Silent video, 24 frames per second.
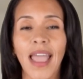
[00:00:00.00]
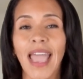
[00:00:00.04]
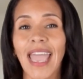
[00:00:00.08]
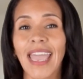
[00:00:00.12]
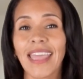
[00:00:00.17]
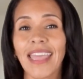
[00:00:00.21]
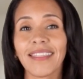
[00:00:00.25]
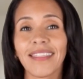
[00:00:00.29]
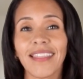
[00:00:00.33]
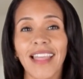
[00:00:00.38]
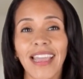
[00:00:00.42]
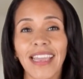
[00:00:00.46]

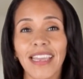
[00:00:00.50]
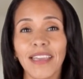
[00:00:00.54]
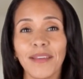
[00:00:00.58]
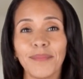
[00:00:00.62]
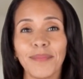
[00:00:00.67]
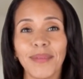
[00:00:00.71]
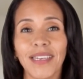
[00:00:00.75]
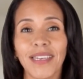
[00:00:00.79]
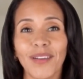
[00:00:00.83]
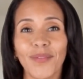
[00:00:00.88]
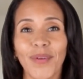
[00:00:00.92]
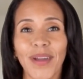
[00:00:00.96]

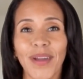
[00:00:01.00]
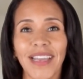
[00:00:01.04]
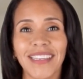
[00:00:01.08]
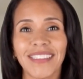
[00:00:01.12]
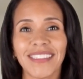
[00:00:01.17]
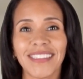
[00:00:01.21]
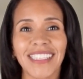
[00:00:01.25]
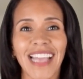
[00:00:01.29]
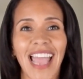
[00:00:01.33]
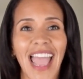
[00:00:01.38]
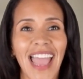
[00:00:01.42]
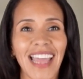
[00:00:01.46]
Enlightenment
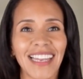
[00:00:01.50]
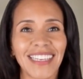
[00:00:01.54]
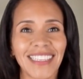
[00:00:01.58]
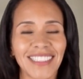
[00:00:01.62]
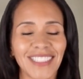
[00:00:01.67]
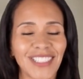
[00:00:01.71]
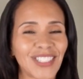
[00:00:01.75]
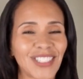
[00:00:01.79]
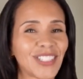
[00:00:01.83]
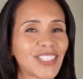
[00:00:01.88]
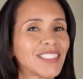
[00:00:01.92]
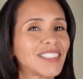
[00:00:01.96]
awaits, and
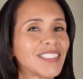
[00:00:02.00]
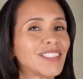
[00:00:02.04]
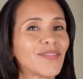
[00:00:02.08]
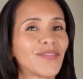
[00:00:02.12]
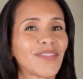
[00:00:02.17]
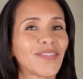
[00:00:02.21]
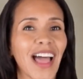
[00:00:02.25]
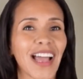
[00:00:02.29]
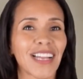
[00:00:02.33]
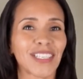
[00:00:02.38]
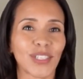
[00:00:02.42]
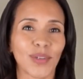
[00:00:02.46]
it's just a
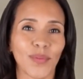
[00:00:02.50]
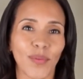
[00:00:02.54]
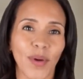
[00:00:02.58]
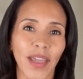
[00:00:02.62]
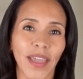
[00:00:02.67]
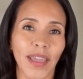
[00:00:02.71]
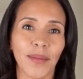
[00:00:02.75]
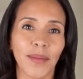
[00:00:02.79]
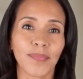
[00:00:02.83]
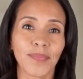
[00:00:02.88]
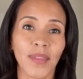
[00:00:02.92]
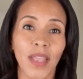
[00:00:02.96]
flash
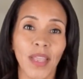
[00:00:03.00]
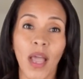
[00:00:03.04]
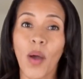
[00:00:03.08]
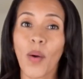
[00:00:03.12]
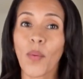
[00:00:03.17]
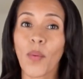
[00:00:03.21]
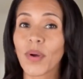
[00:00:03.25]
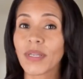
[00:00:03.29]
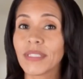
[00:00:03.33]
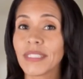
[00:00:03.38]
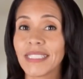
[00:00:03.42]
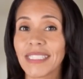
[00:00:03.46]
away.
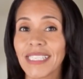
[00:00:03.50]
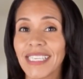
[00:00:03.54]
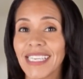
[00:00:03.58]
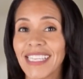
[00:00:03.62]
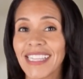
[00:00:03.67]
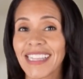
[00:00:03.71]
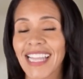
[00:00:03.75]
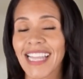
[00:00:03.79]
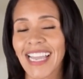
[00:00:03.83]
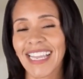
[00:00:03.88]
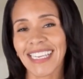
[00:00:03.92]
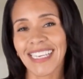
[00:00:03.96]
What's the
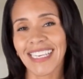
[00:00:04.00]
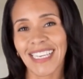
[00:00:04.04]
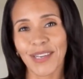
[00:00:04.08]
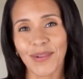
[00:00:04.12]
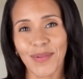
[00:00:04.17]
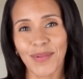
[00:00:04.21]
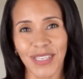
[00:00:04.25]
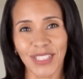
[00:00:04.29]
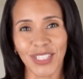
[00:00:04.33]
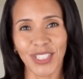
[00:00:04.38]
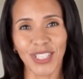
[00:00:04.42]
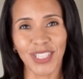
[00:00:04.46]
enlightening
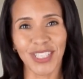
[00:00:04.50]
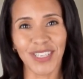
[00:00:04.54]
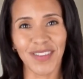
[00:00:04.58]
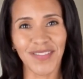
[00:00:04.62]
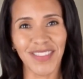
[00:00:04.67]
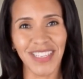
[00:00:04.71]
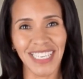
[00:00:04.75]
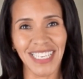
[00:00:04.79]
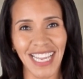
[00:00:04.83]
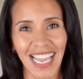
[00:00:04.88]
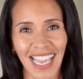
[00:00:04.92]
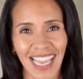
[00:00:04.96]
question
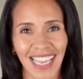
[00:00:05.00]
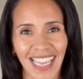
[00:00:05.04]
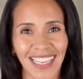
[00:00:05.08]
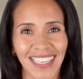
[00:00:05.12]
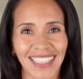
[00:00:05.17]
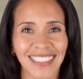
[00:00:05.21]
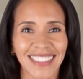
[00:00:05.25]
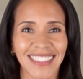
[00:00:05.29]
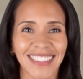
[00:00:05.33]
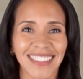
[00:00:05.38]
of the day?